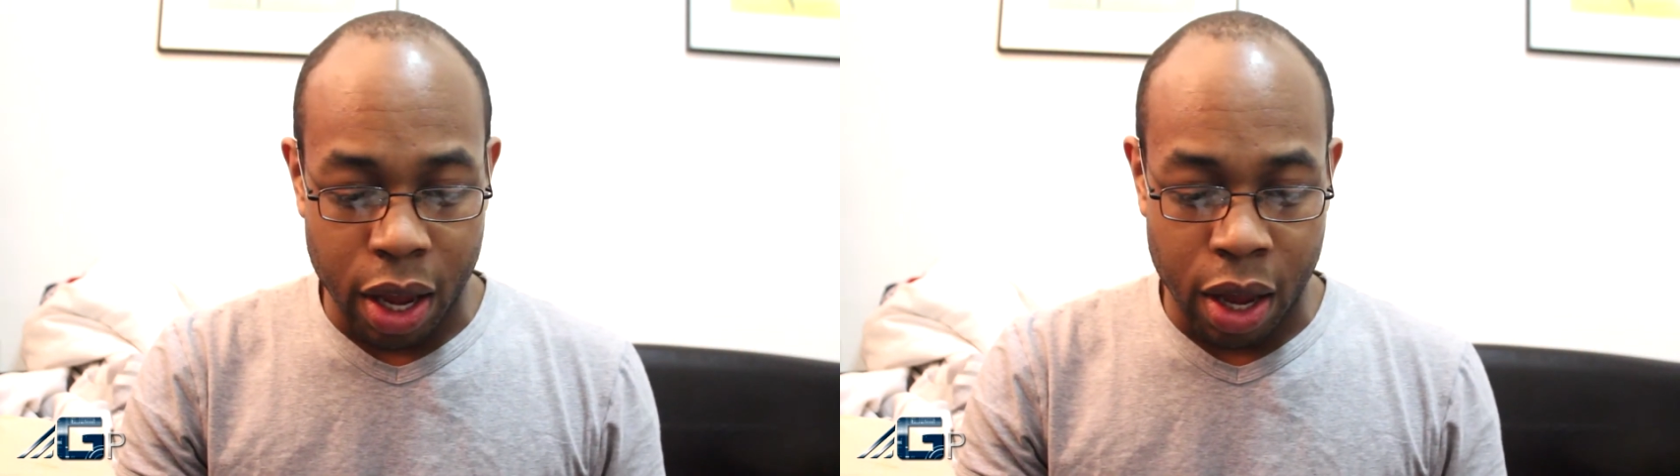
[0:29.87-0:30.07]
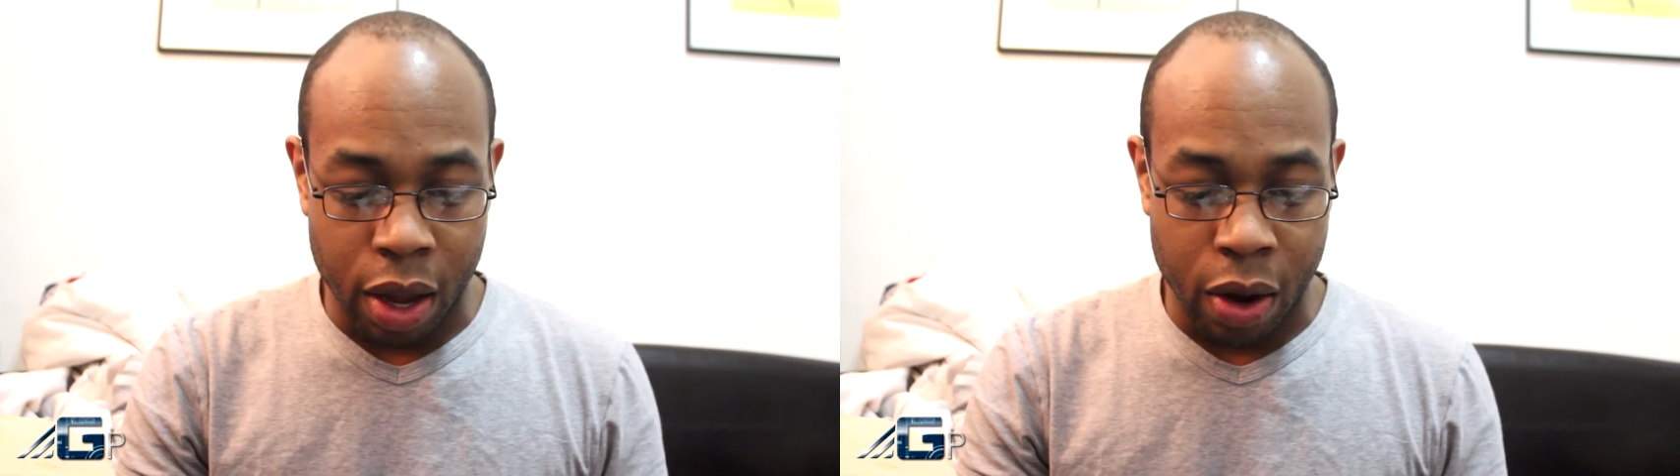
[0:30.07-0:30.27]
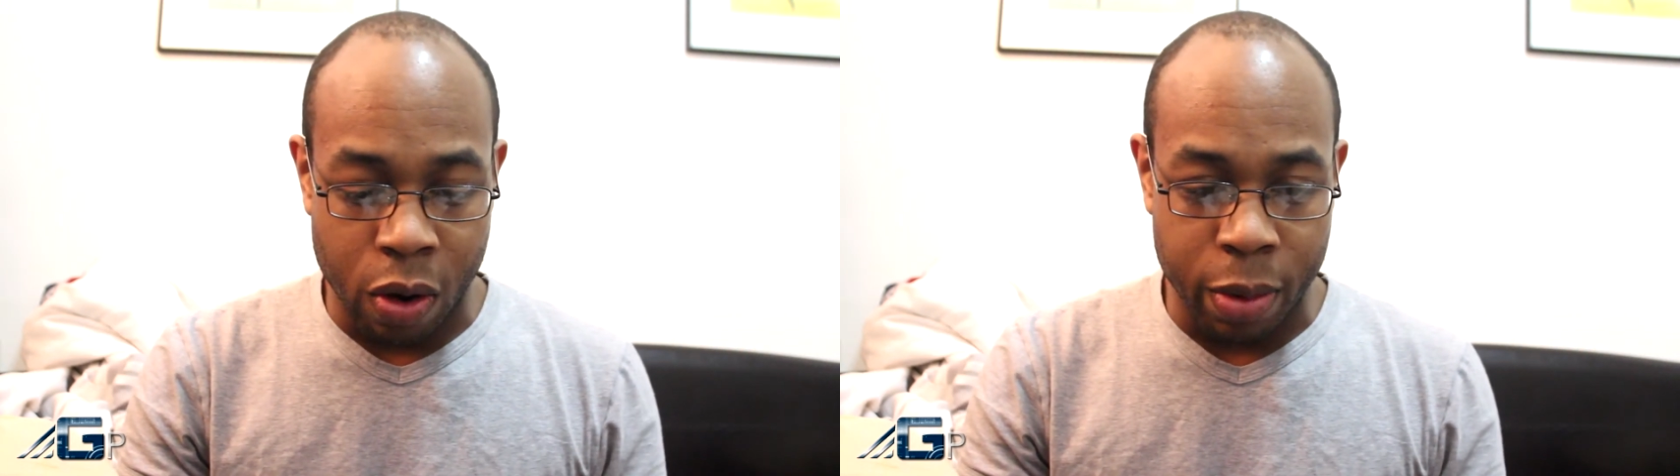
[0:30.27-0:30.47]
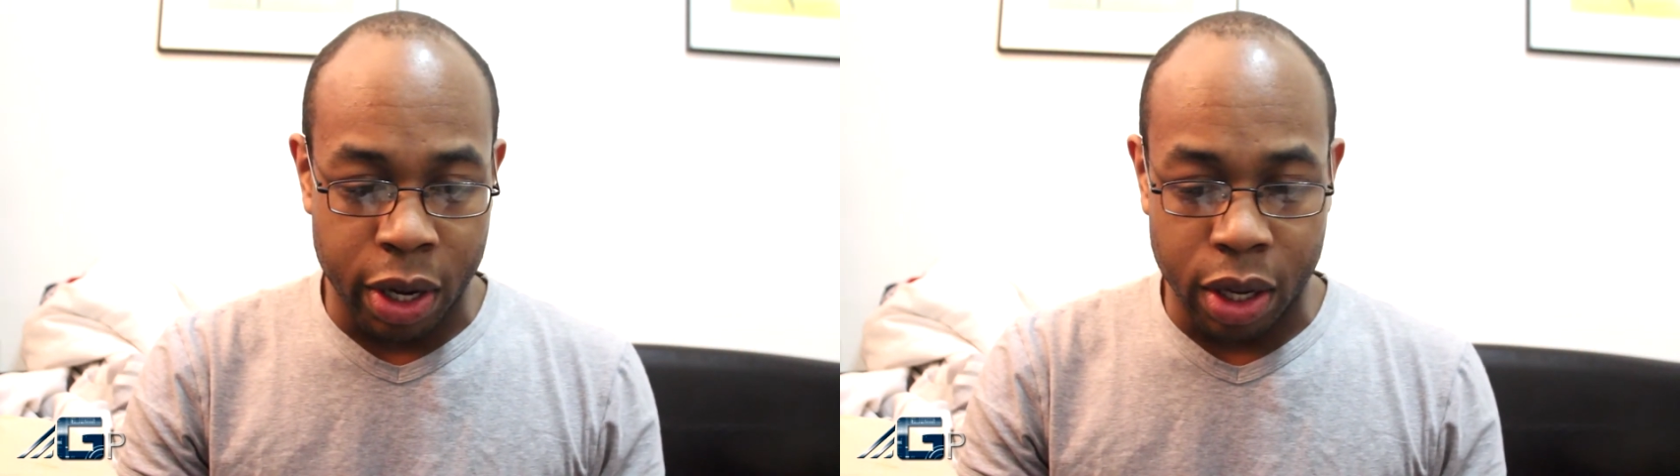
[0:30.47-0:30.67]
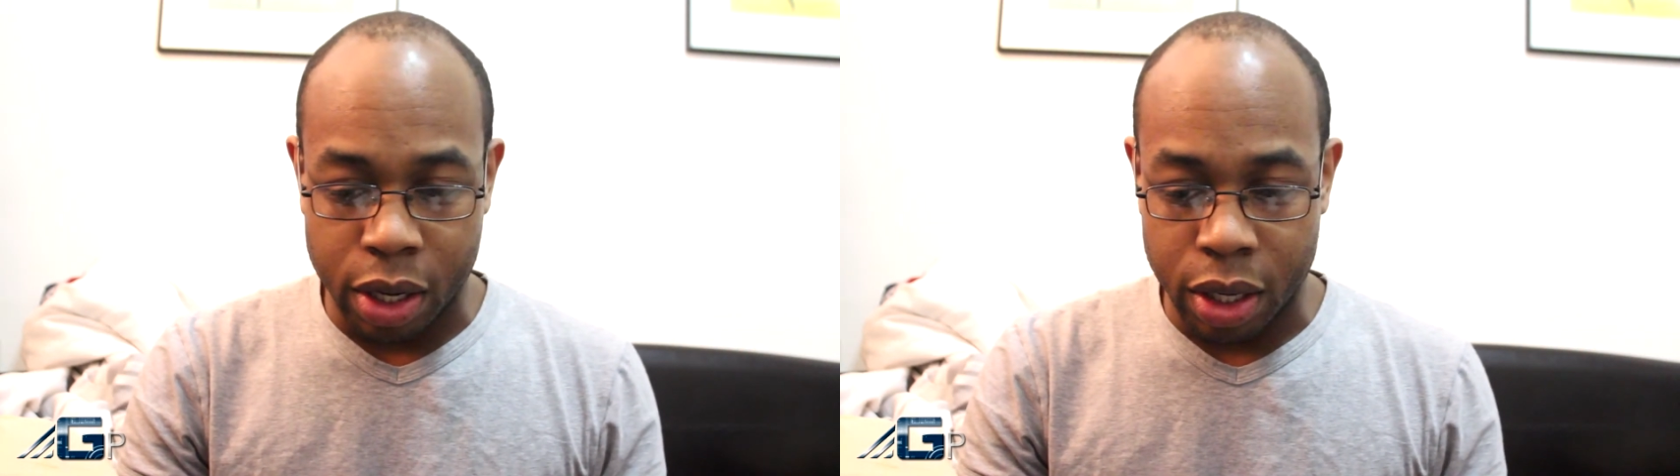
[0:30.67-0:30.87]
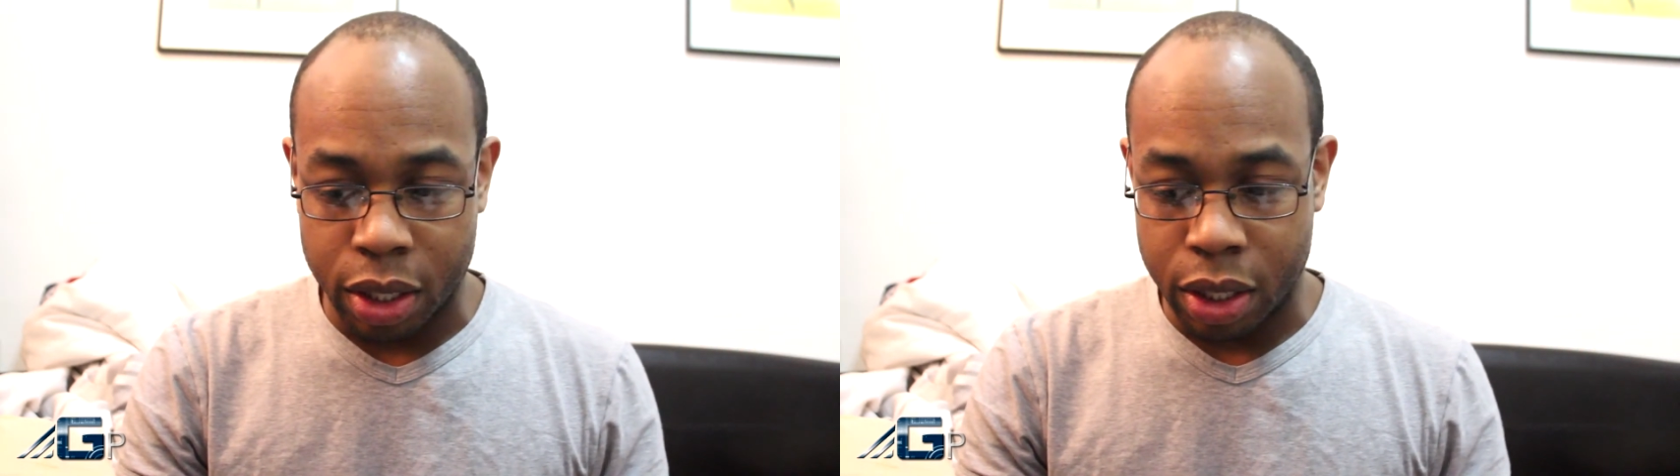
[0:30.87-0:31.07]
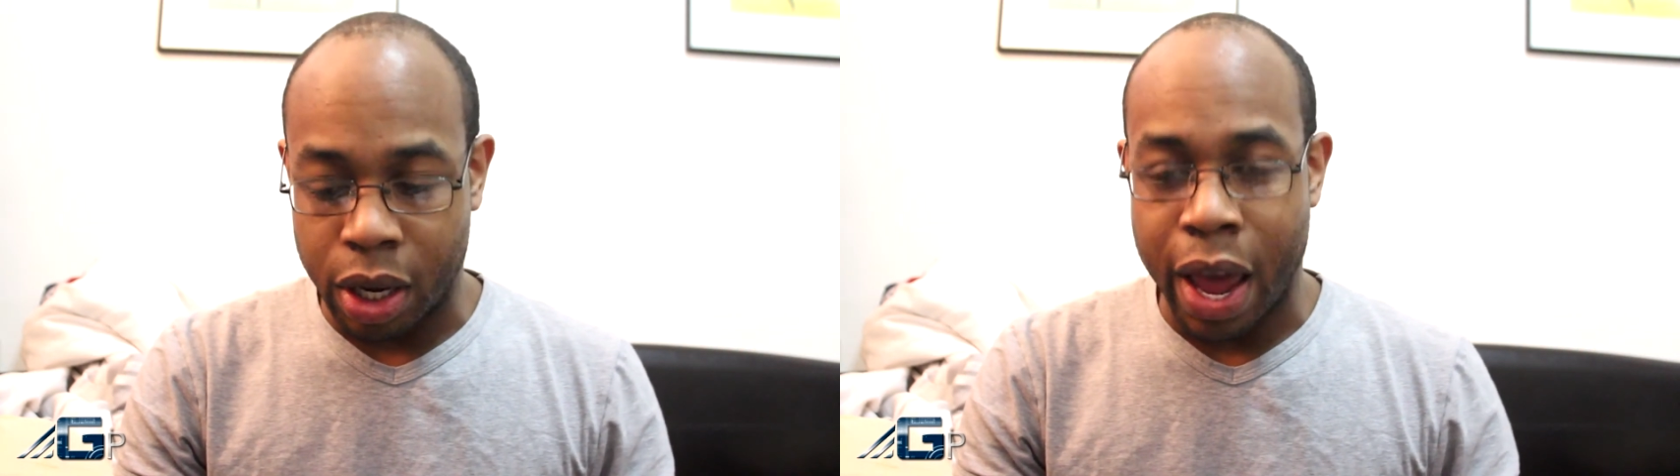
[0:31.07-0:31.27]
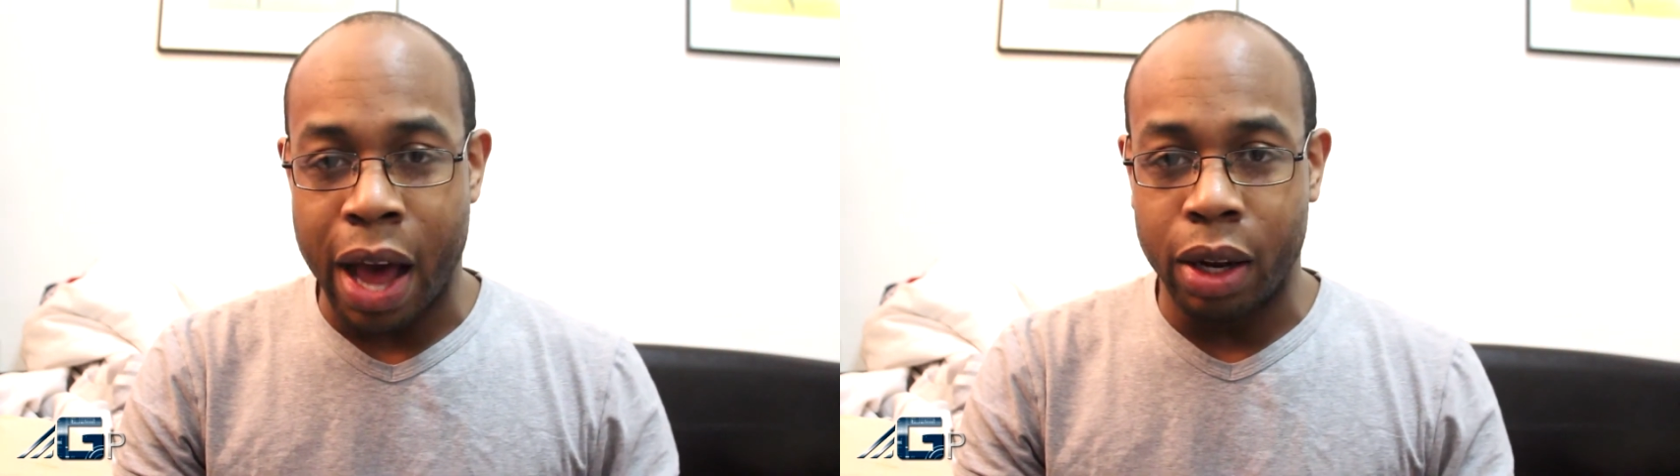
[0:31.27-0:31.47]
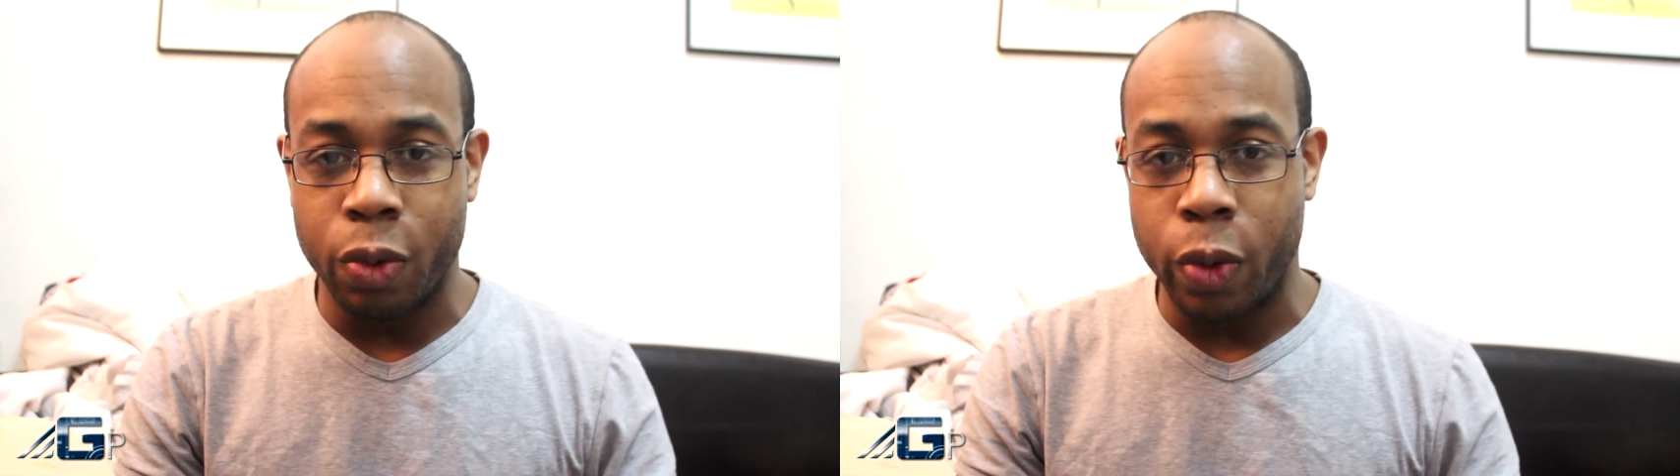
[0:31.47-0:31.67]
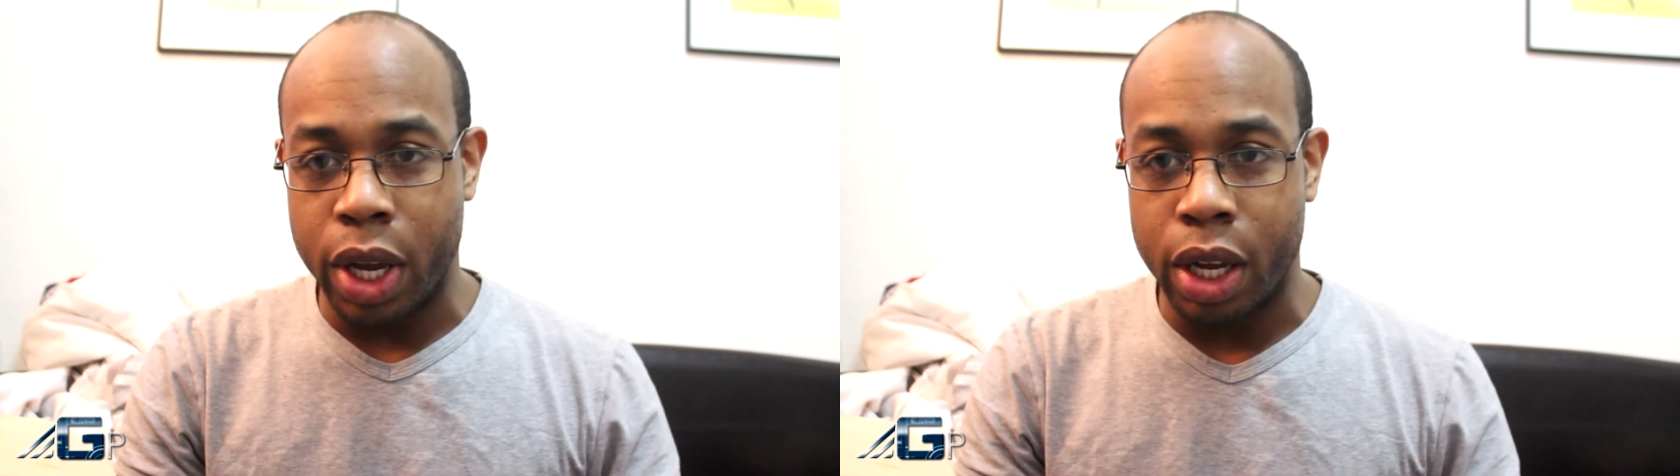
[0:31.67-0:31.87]
and oh my goodness,
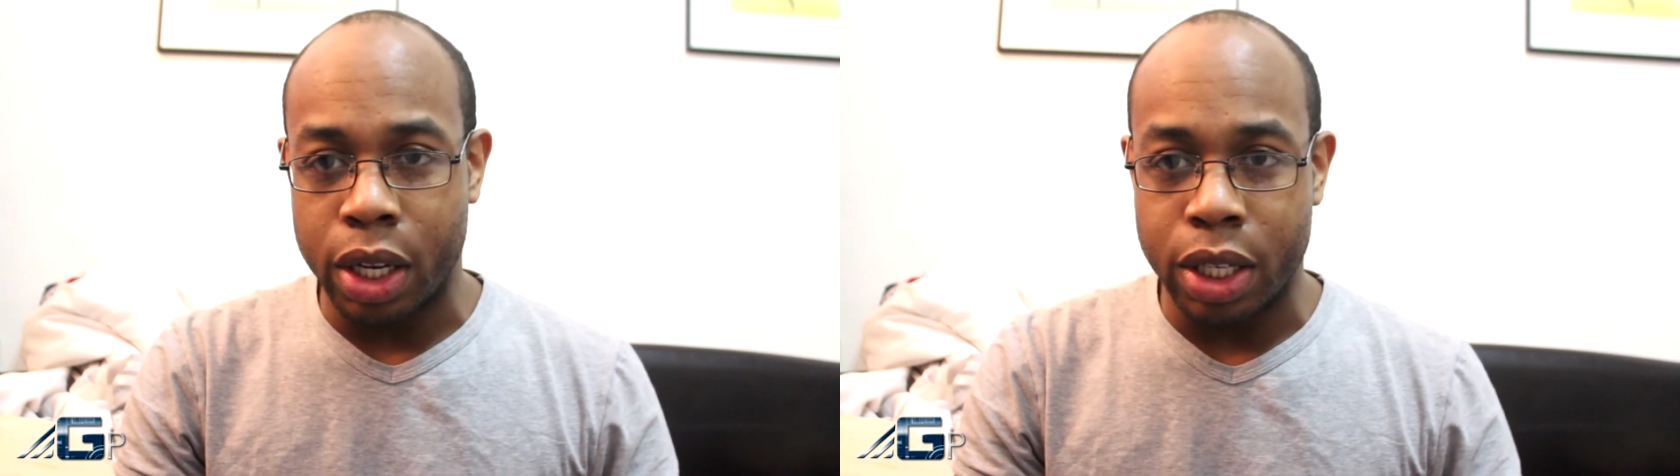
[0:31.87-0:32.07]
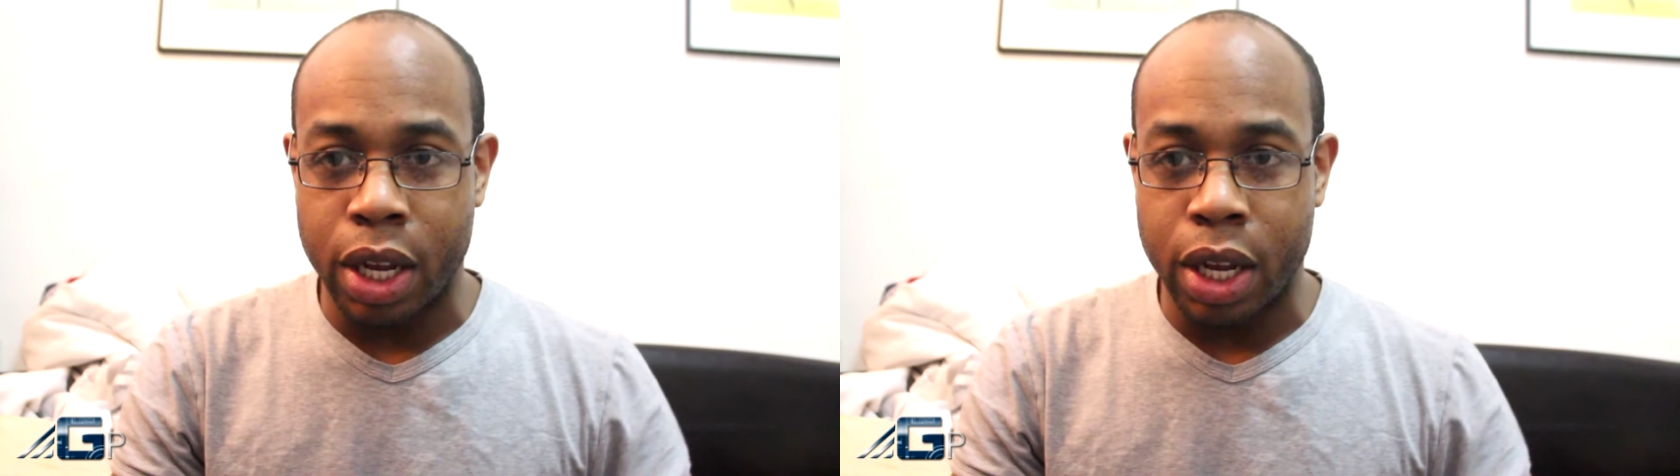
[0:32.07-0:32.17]
Alan Wayne is